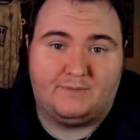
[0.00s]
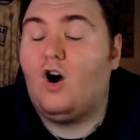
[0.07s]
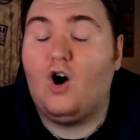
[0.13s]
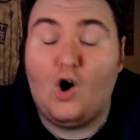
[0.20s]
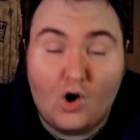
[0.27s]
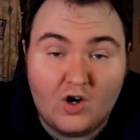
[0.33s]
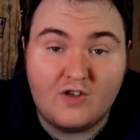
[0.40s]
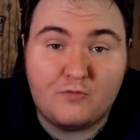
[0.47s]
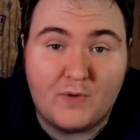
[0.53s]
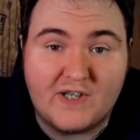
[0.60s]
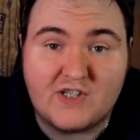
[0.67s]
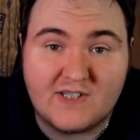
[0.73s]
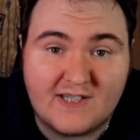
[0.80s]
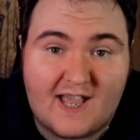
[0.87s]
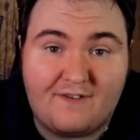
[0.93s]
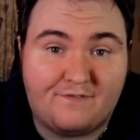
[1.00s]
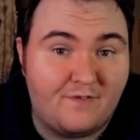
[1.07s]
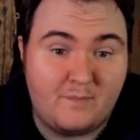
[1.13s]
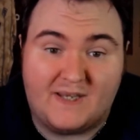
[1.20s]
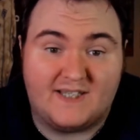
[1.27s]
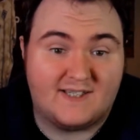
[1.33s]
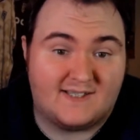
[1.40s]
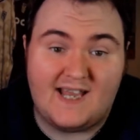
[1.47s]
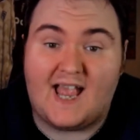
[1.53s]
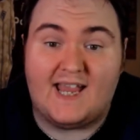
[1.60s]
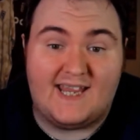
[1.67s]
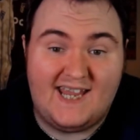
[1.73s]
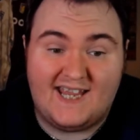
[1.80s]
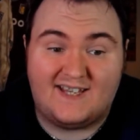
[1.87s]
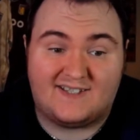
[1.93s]
All of which is left for me to say
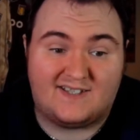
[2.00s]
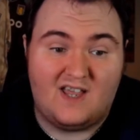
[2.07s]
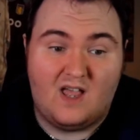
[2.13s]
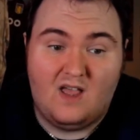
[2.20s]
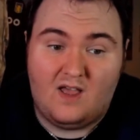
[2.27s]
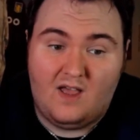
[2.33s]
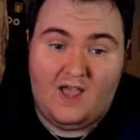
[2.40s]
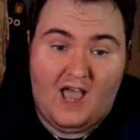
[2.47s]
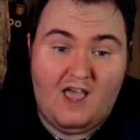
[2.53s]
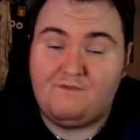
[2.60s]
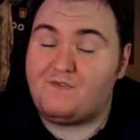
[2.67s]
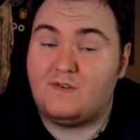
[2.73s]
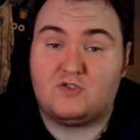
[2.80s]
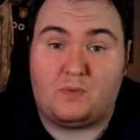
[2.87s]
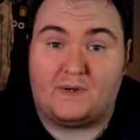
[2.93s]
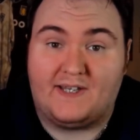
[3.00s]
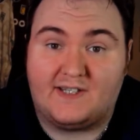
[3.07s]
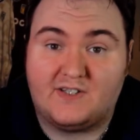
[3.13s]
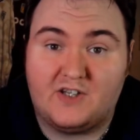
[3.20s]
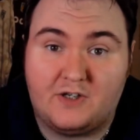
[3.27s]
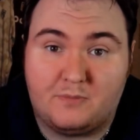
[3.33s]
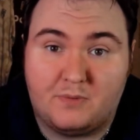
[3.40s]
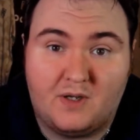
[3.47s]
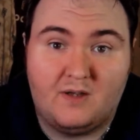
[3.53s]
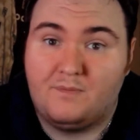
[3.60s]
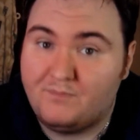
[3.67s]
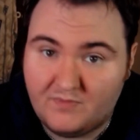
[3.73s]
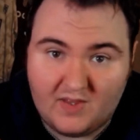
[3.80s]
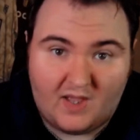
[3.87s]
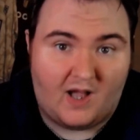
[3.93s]
is FM22.
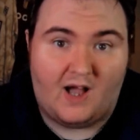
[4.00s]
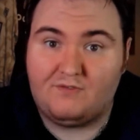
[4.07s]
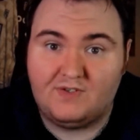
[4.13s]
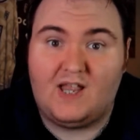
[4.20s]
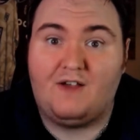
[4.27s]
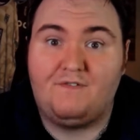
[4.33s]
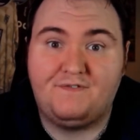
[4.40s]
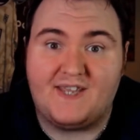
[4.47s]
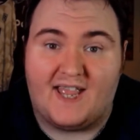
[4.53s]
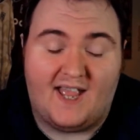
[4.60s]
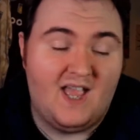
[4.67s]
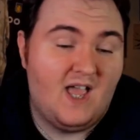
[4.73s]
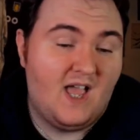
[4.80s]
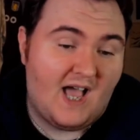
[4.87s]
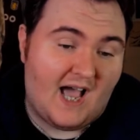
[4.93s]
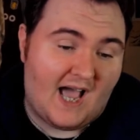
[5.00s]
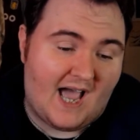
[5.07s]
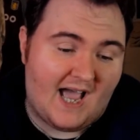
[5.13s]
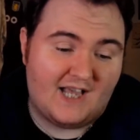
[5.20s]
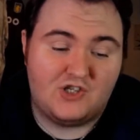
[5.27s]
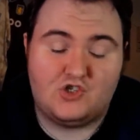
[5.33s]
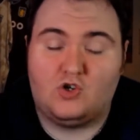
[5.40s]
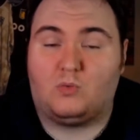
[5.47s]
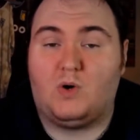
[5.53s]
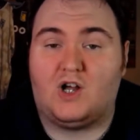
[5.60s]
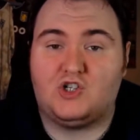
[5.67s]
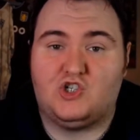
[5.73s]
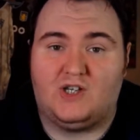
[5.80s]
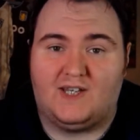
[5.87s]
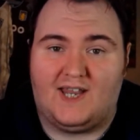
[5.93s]
I've loved it. As you're
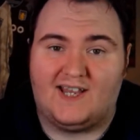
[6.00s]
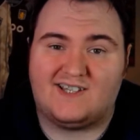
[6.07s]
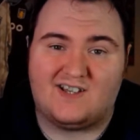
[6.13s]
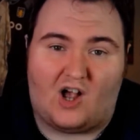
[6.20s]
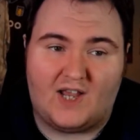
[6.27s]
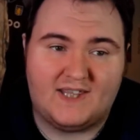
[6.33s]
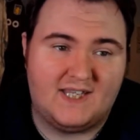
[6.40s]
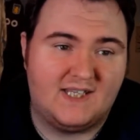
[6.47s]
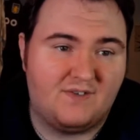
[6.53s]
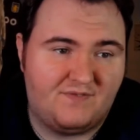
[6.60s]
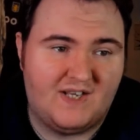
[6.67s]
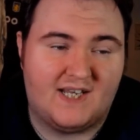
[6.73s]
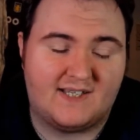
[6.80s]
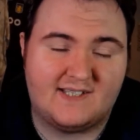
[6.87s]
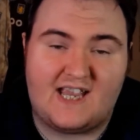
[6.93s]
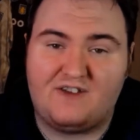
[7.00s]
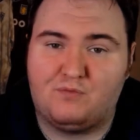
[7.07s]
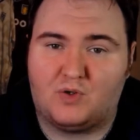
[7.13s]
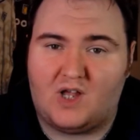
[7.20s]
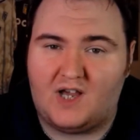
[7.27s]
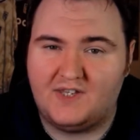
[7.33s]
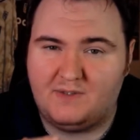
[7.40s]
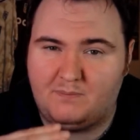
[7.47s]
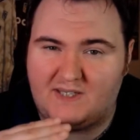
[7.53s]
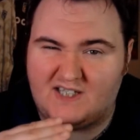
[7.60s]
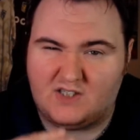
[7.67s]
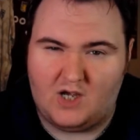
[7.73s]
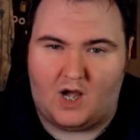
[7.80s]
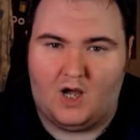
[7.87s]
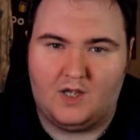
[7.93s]
watching this, I think the Villa save will either be
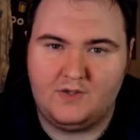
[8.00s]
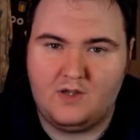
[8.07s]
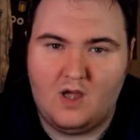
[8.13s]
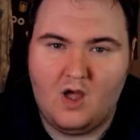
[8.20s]
done,